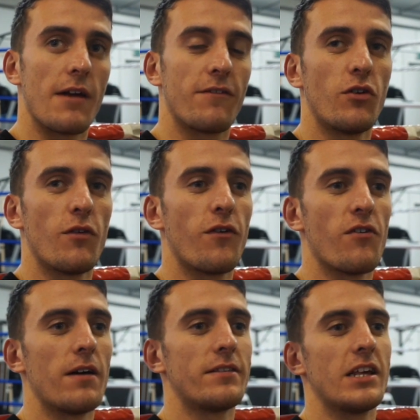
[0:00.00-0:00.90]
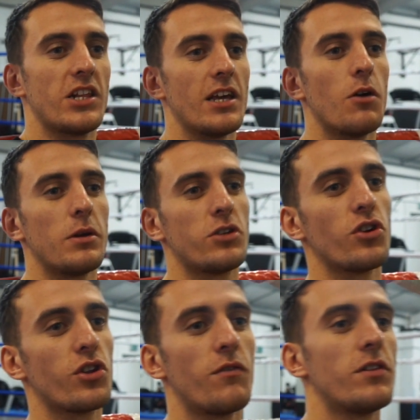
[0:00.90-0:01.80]
Yeah, for another four-rounder. This year will be
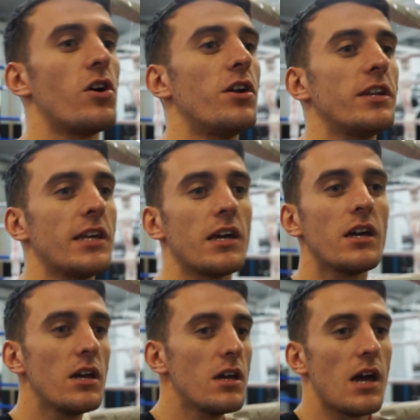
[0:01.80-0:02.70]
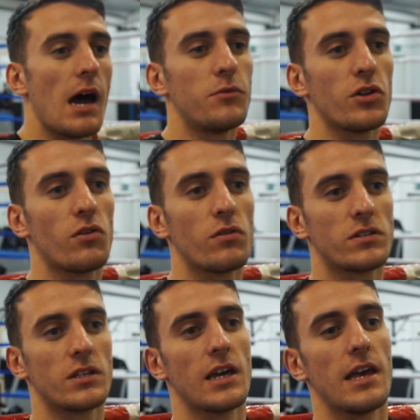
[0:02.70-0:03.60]
just another learning year. I'm just looking
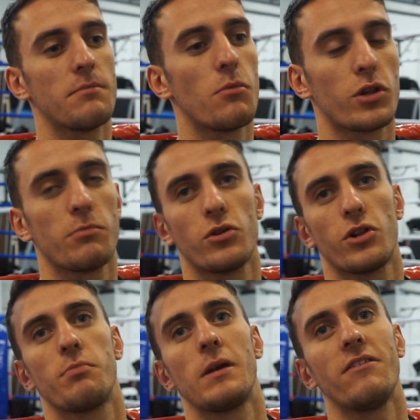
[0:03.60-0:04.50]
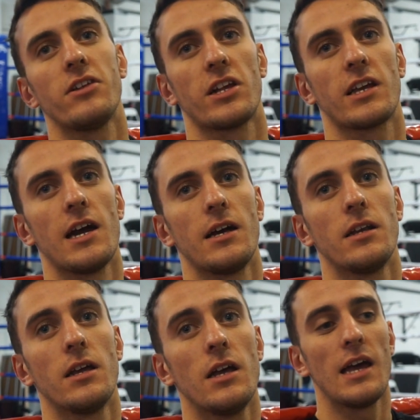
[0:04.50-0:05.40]
to get much experience as I can
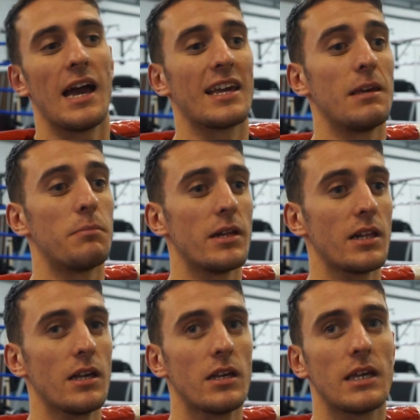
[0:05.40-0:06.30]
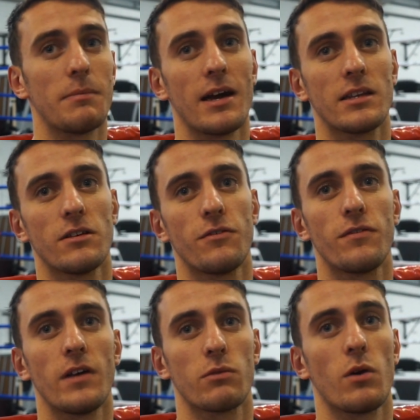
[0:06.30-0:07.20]
and keep busy, keep active.
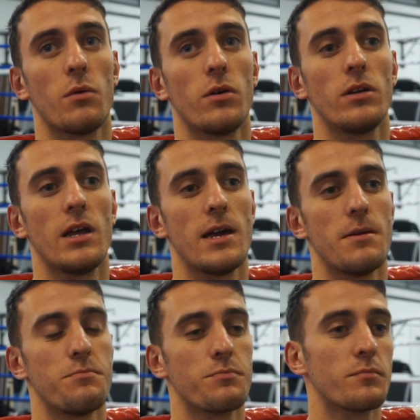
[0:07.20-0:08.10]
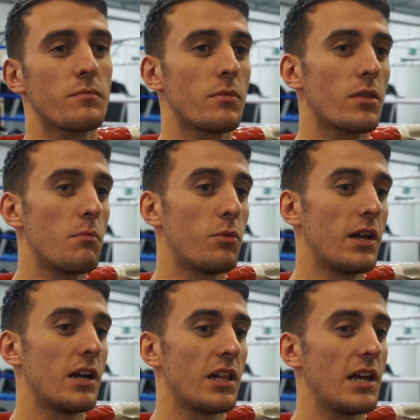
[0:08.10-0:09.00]
That's what I want.
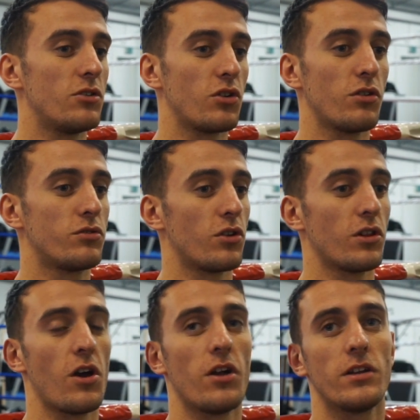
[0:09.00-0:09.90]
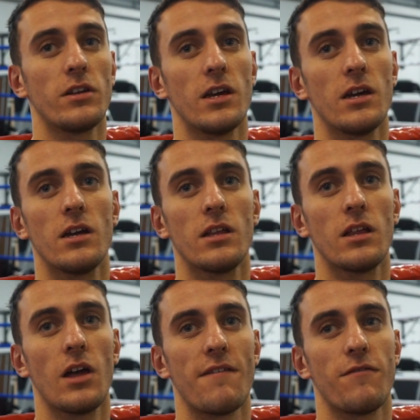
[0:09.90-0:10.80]
Like I say, just a learning year.
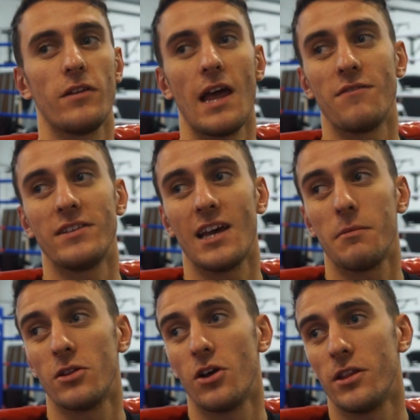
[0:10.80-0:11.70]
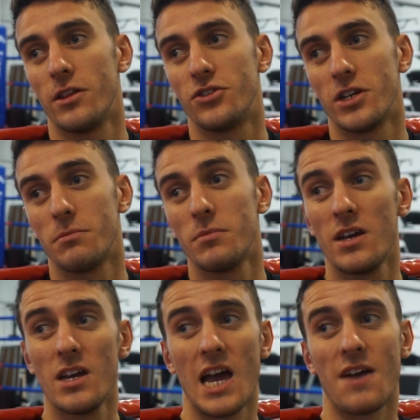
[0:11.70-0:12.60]
Mm-hmm. Everything, every day I'll be learning in the gym.
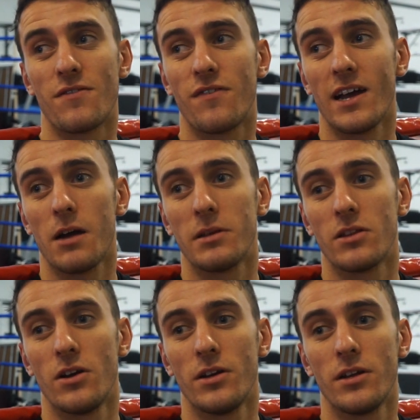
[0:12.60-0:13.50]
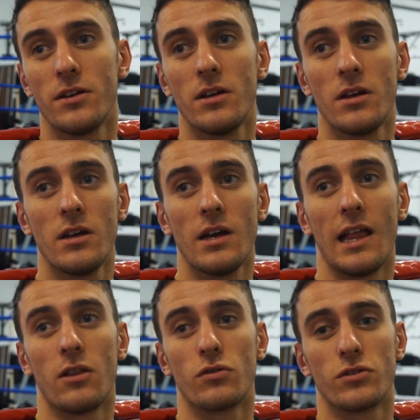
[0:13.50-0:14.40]
Every fight I'll be learning.
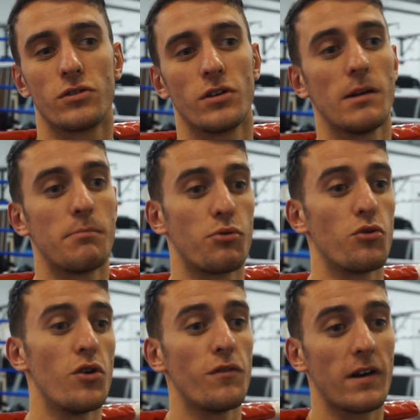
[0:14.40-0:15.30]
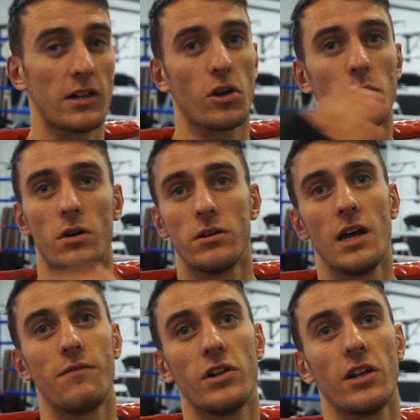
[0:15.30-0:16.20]
I'm looking to improve as I go on,
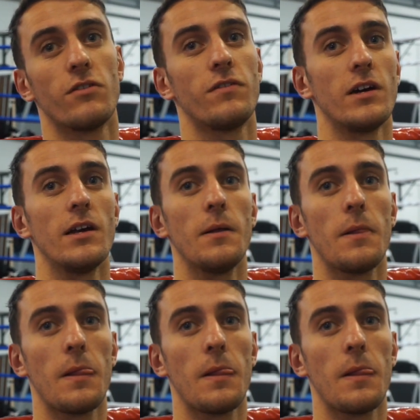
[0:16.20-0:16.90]
every single fight.